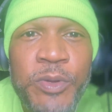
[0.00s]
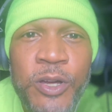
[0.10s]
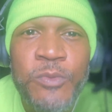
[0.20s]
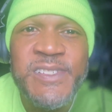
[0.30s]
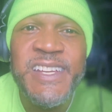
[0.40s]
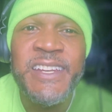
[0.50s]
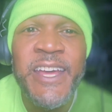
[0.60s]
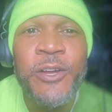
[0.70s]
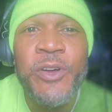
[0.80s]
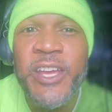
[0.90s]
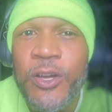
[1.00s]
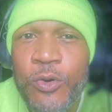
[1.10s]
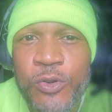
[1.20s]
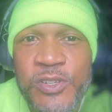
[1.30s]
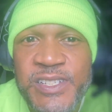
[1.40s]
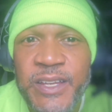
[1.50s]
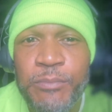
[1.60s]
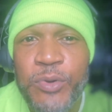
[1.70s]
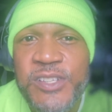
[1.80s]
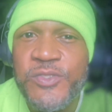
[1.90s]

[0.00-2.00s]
was at NATO headquarters in Brussels,